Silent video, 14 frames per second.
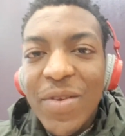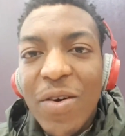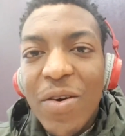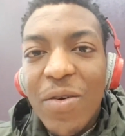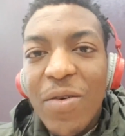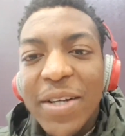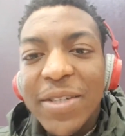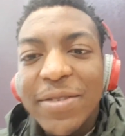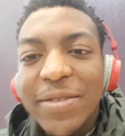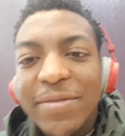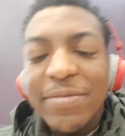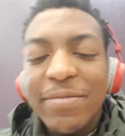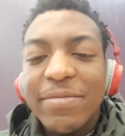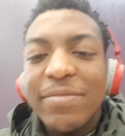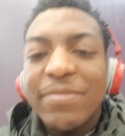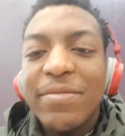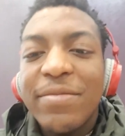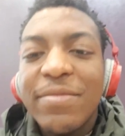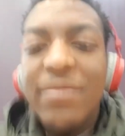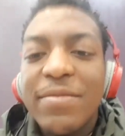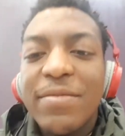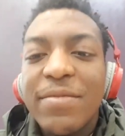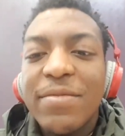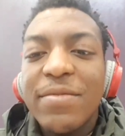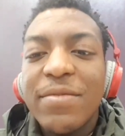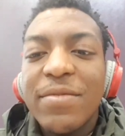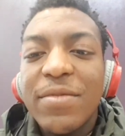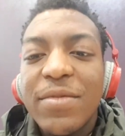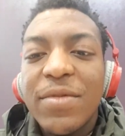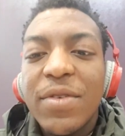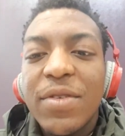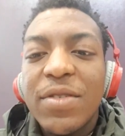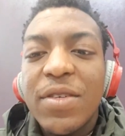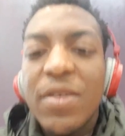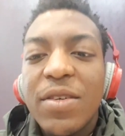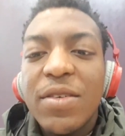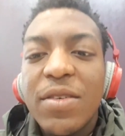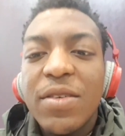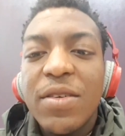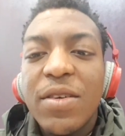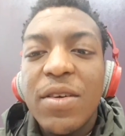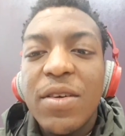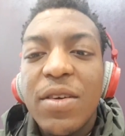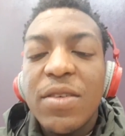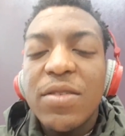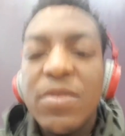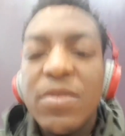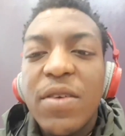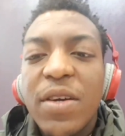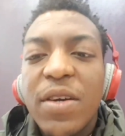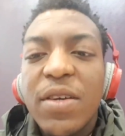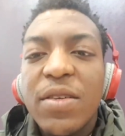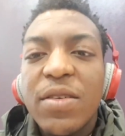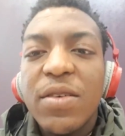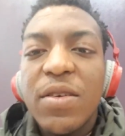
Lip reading: Alright. That's great.